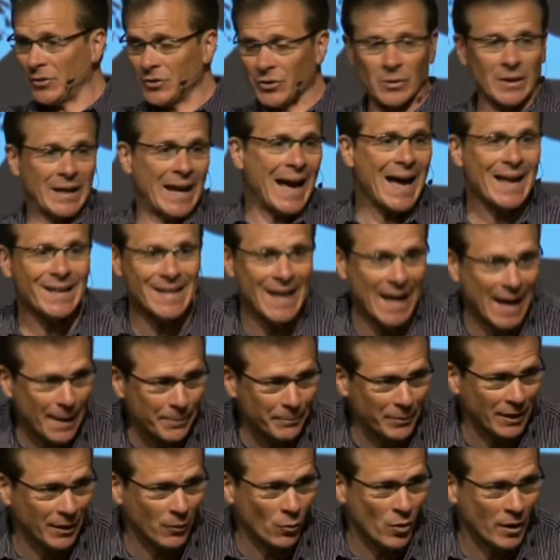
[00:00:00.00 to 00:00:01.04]
So it had to
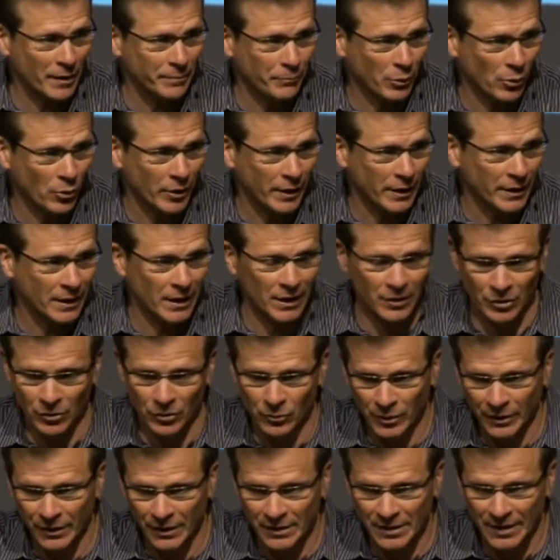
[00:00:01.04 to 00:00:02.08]
happen at one point, either
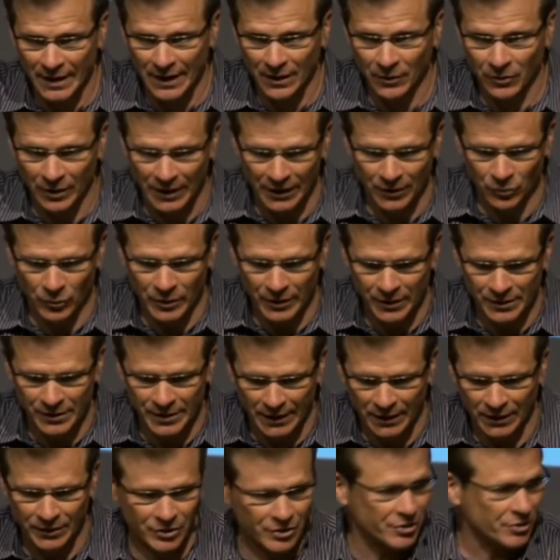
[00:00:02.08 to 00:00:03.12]
with
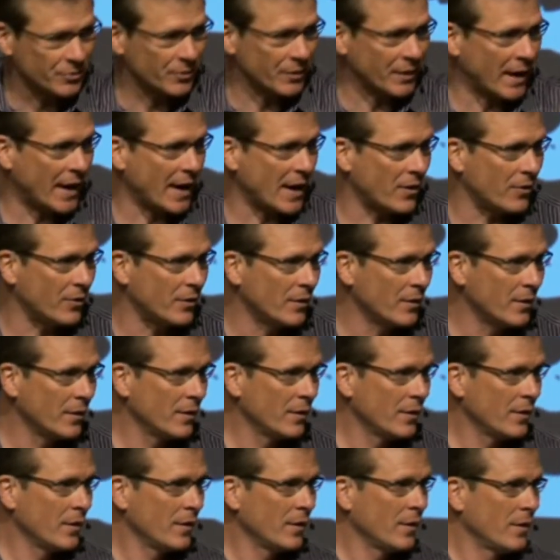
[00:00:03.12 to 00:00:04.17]
intelligence or without,
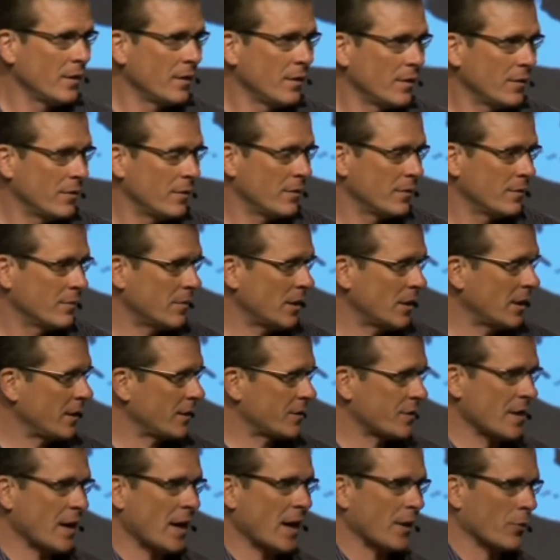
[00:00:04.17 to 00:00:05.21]
but
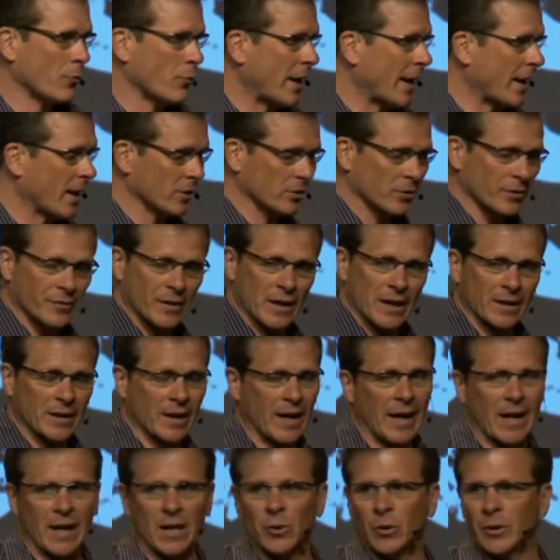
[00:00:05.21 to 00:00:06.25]
it's not a regular event.
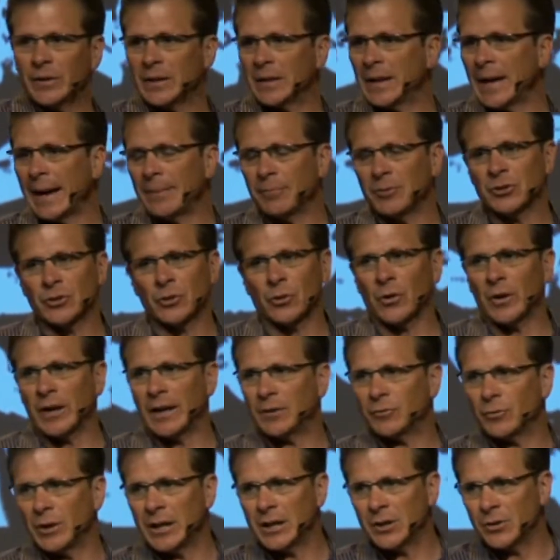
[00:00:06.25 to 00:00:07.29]
Can't go in the laboratory
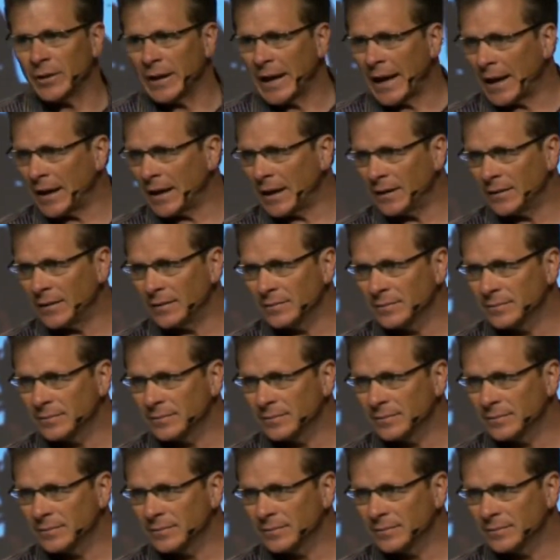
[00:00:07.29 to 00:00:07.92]
and recreate it.